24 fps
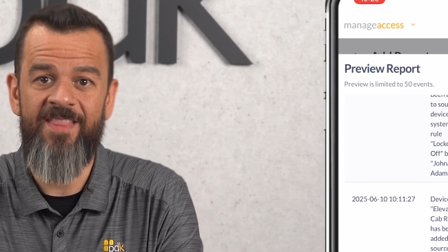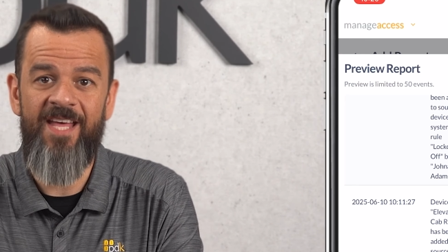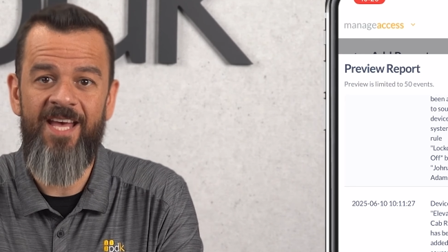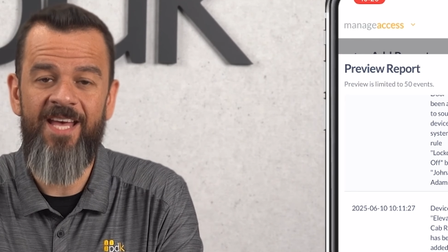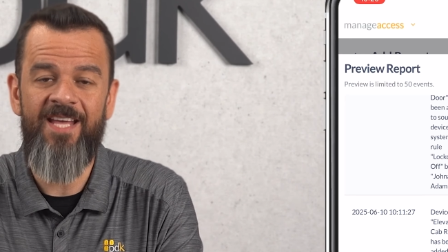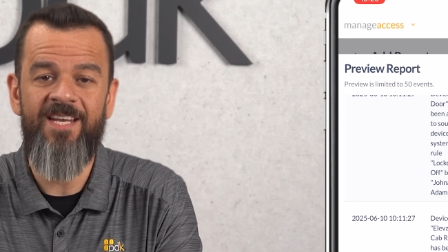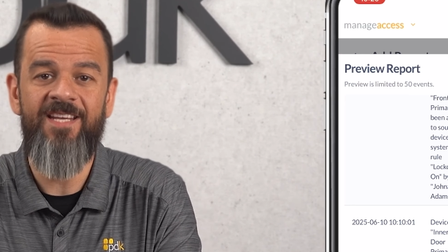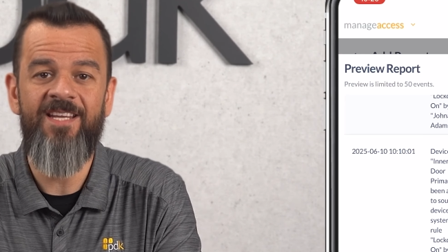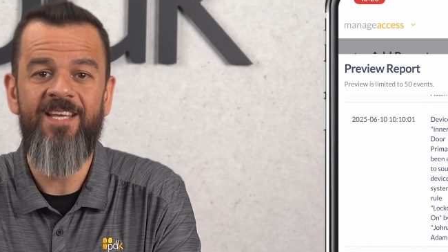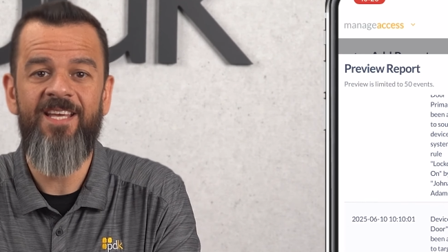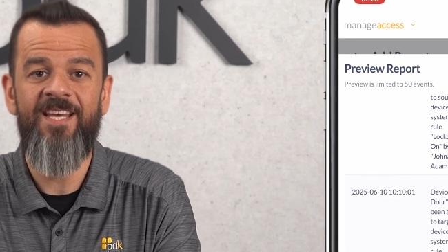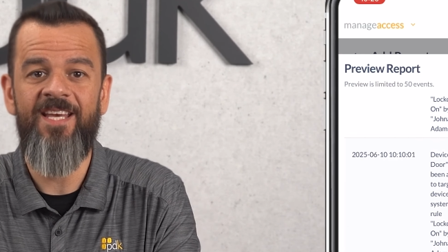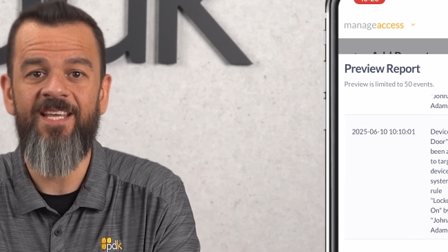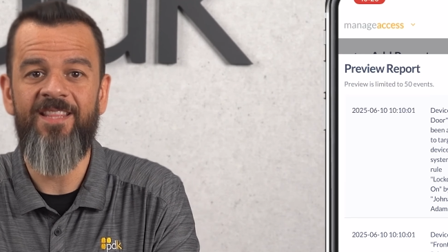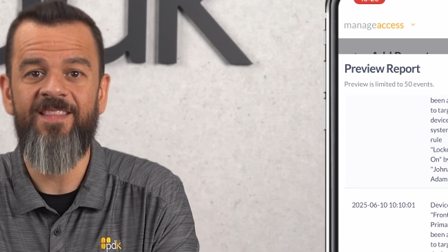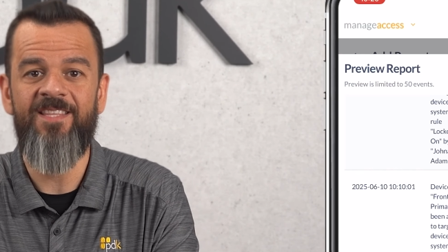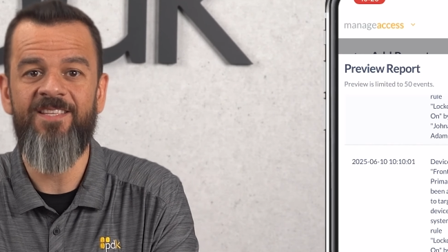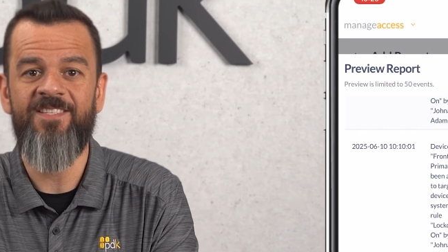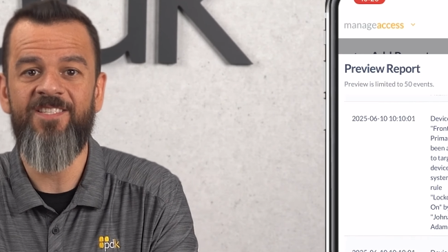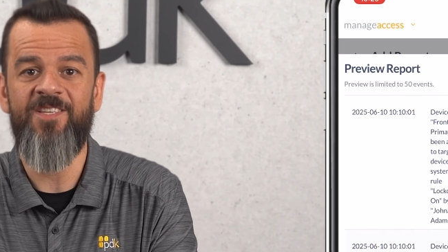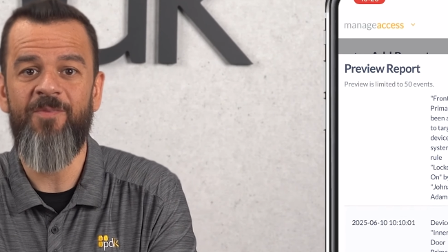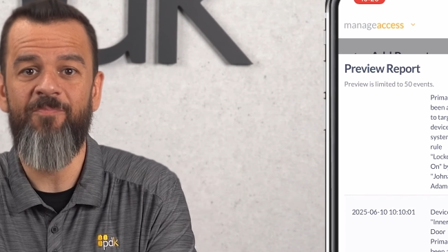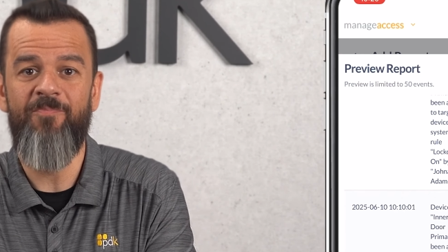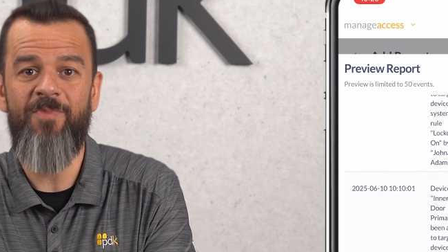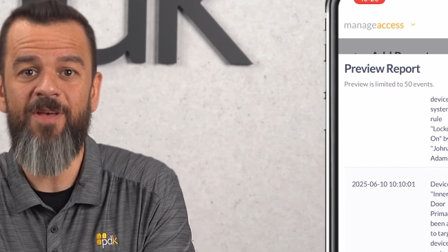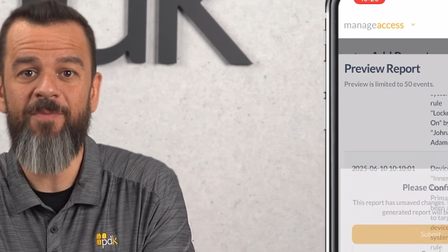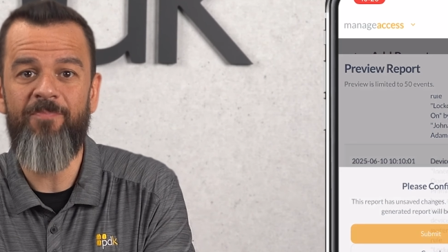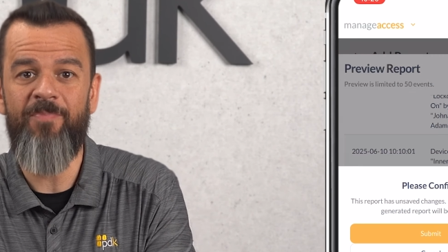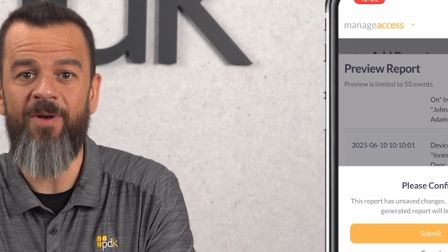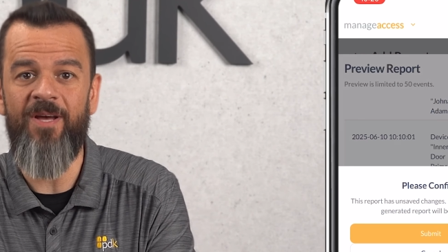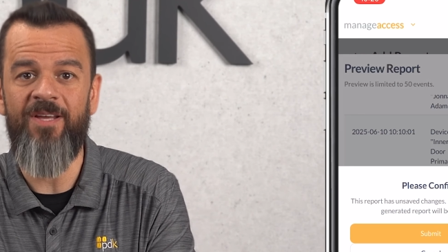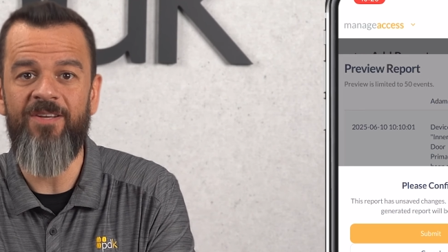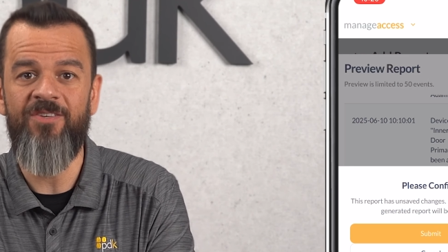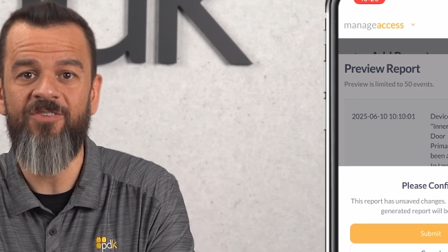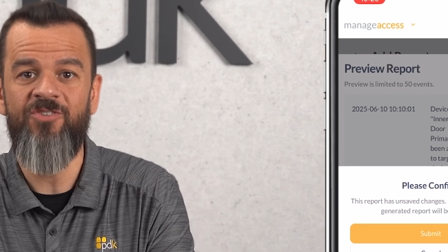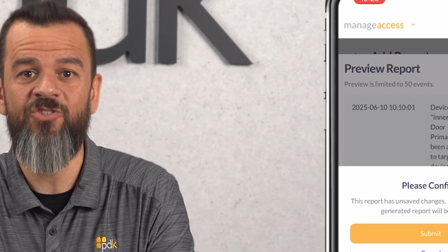Then hit the Submit
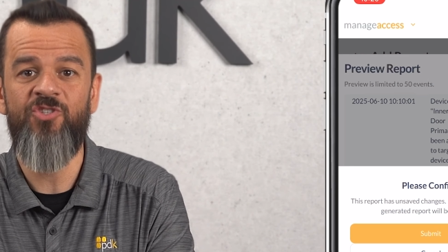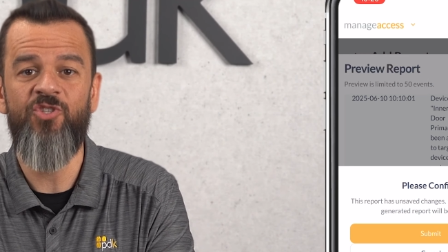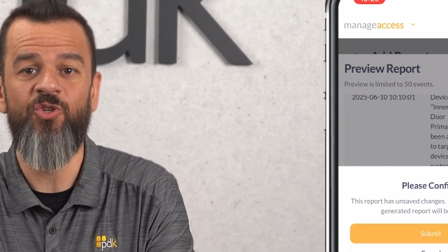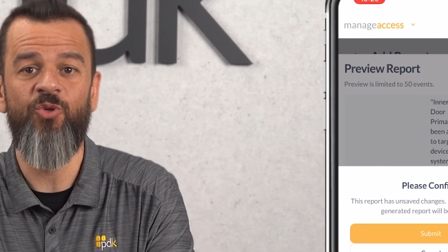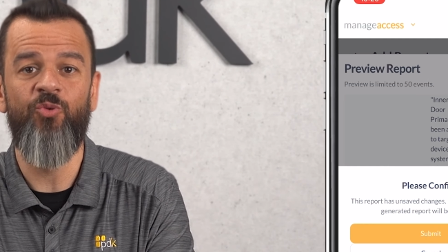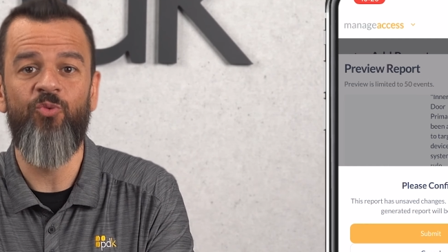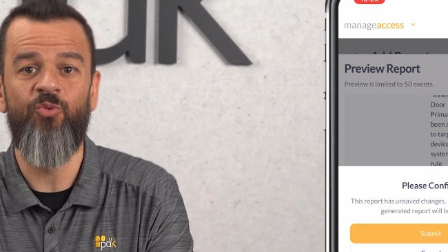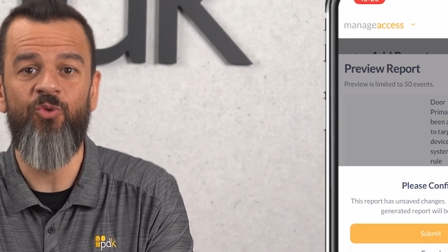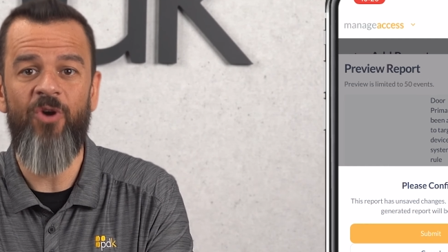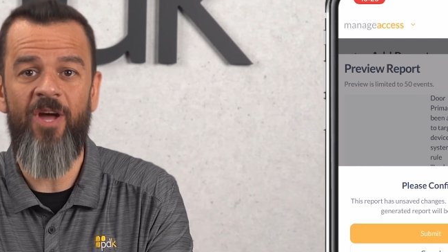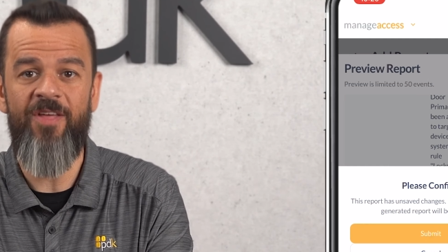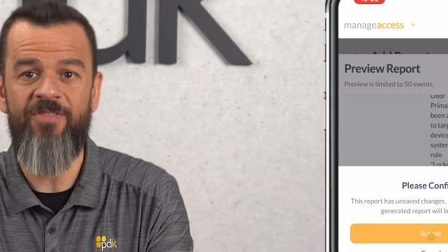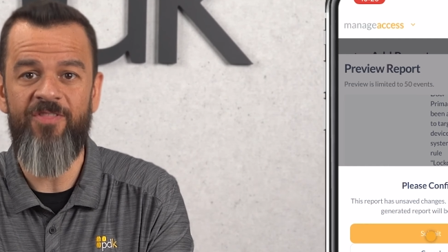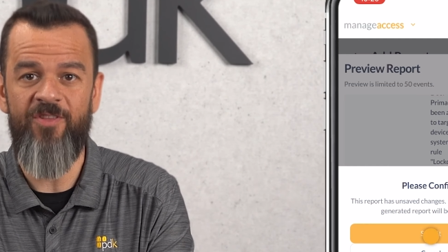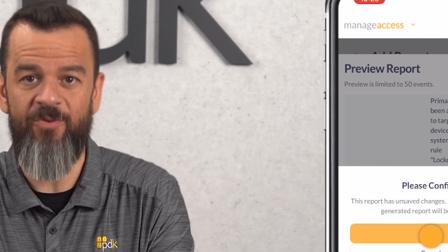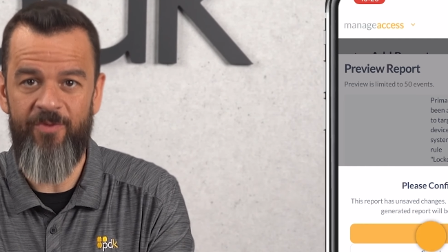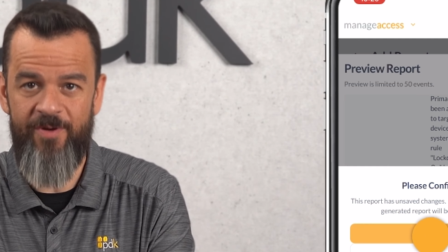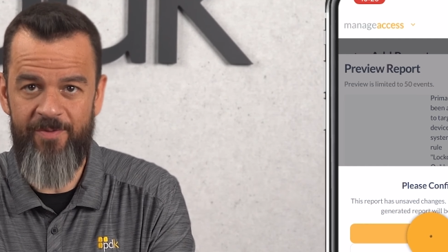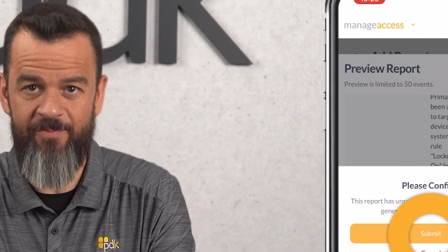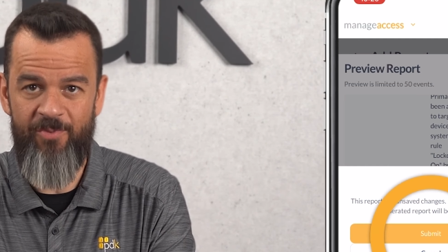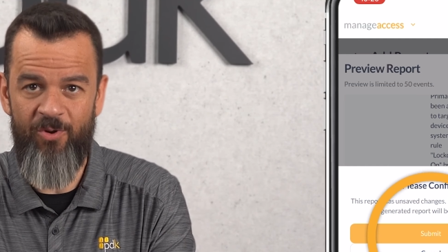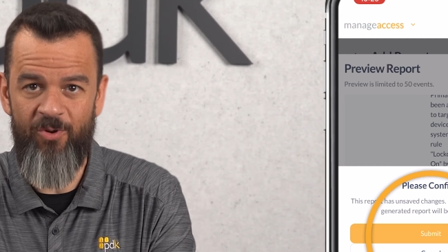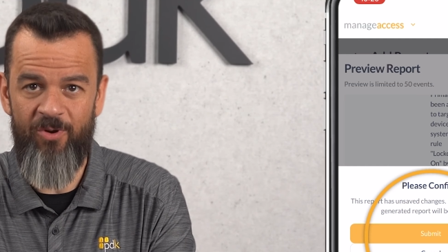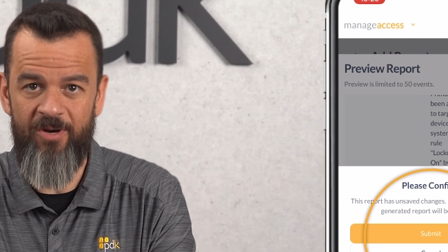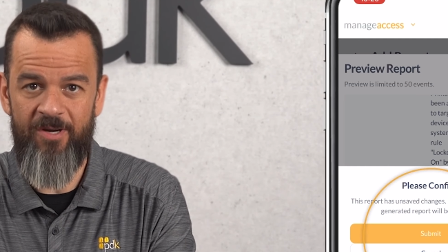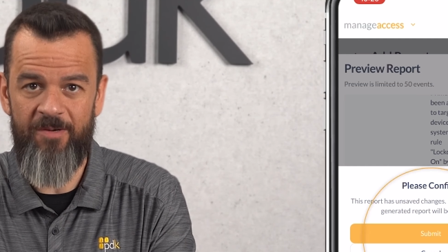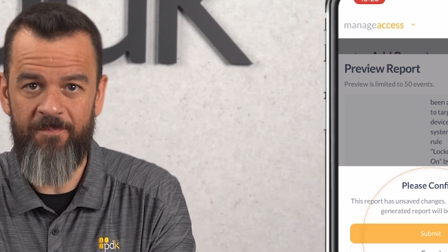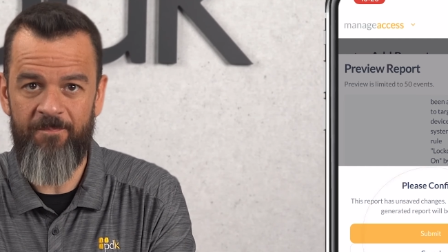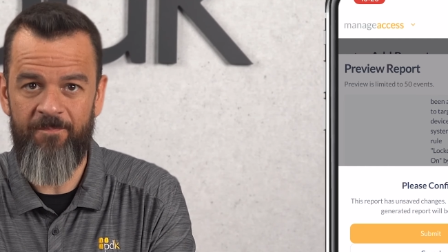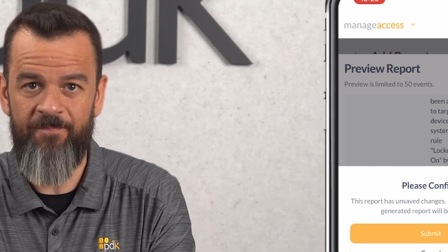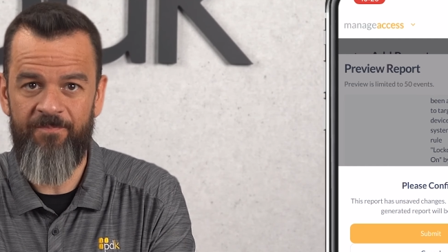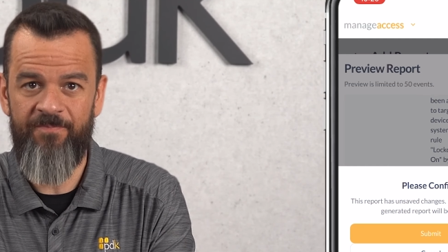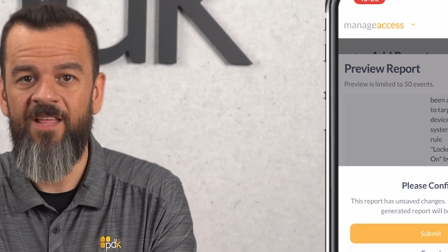button to run the report.